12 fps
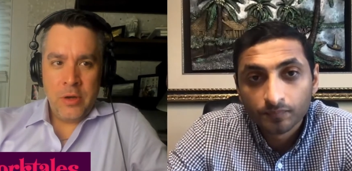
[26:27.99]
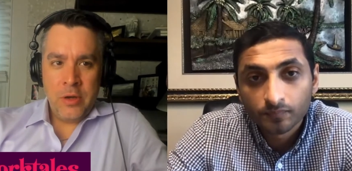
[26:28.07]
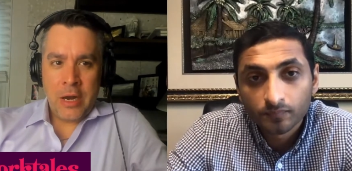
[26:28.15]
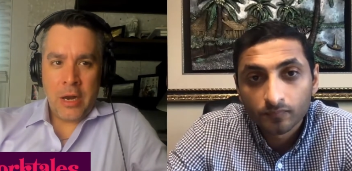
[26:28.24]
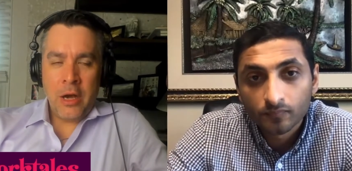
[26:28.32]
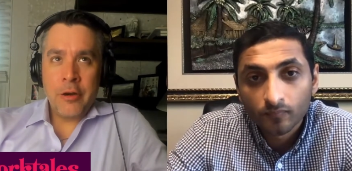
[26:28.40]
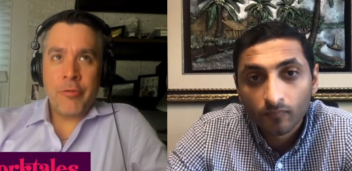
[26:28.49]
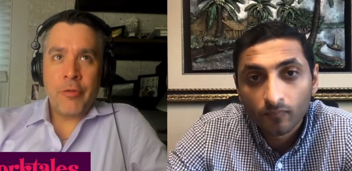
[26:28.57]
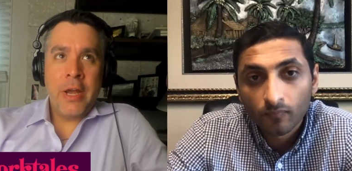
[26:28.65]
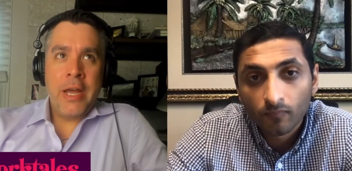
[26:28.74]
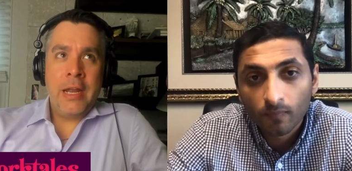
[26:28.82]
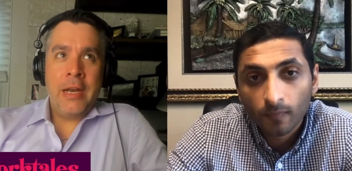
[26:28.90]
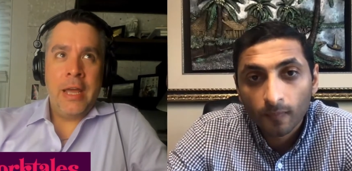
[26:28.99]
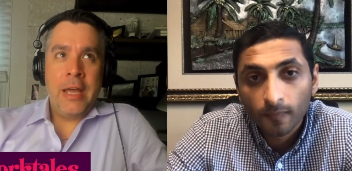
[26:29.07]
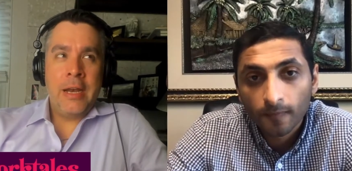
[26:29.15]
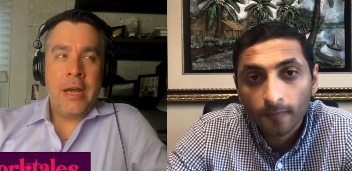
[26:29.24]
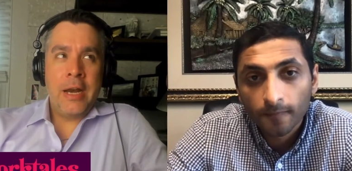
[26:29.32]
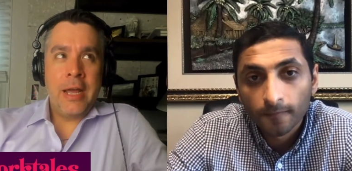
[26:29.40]
Speaker 1: not unafraid and
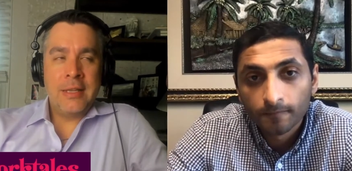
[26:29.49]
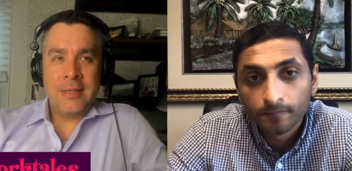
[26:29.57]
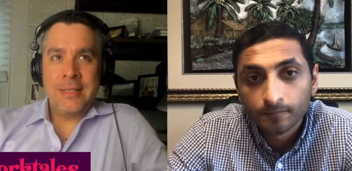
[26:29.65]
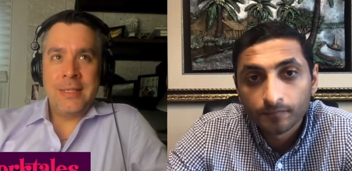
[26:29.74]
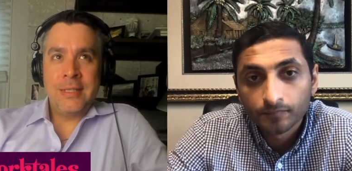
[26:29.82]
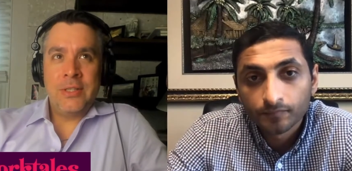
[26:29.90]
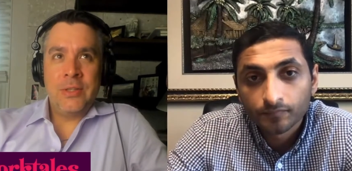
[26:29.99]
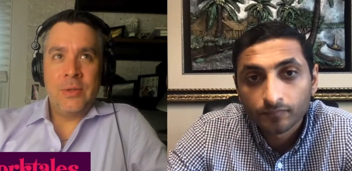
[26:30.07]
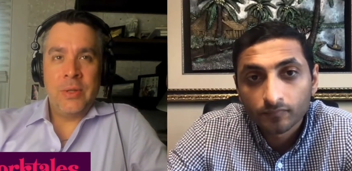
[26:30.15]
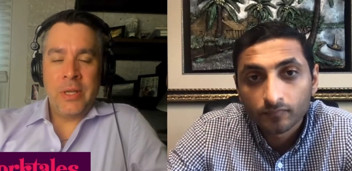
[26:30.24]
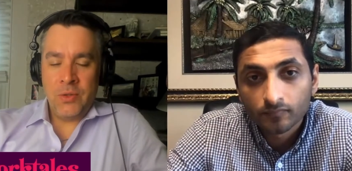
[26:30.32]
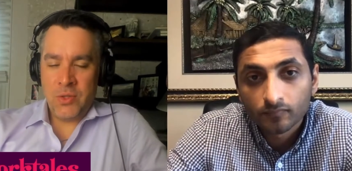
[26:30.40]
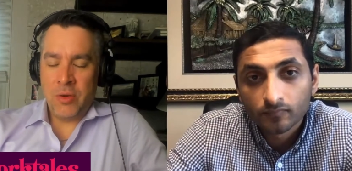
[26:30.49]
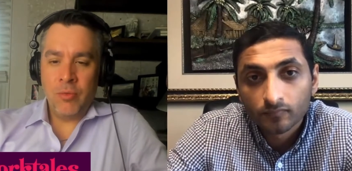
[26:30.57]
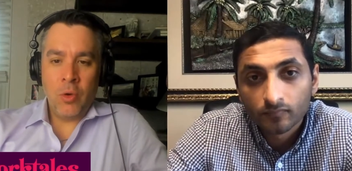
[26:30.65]
not hesitant to, like you said,